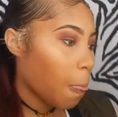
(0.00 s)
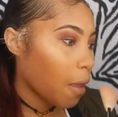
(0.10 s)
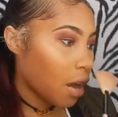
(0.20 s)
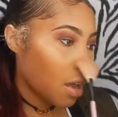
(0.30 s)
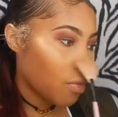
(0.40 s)

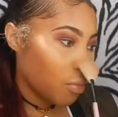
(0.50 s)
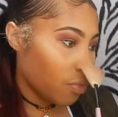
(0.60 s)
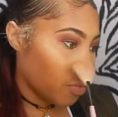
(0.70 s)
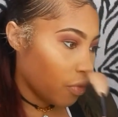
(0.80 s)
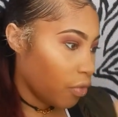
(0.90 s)
And I'm
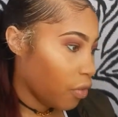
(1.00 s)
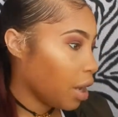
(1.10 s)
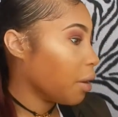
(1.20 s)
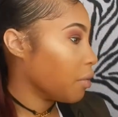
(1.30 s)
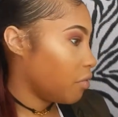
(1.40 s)

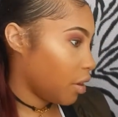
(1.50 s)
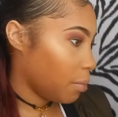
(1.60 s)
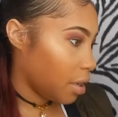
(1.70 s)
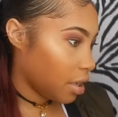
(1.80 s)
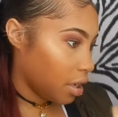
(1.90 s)
very, very
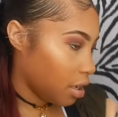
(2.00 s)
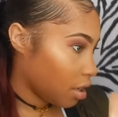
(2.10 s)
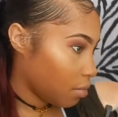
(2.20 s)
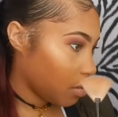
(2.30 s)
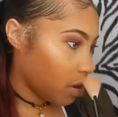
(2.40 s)
picky.
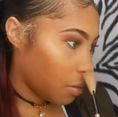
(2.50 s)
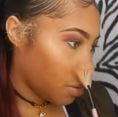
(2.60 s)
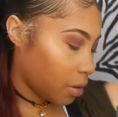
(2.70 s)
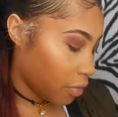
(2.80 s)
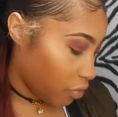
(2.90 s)
I'm a very,
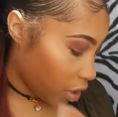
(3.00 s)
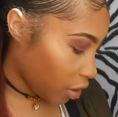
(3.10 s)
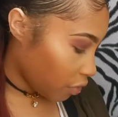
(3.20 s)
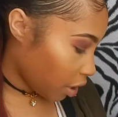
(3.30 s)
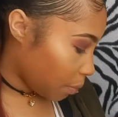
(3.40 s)
very,
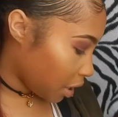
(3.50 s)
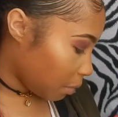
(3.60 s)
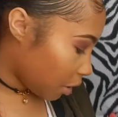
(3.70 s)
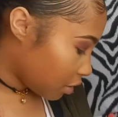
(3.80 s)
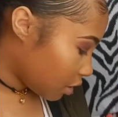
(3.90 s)
very picky
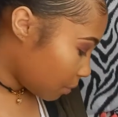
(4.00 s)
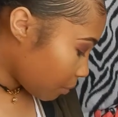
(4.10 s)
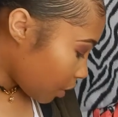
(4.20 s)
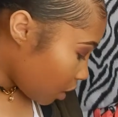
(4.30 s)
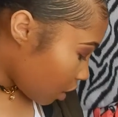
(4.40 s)
person.
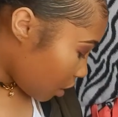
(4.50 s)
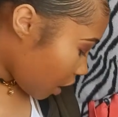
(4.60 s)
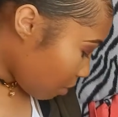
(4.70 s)
Now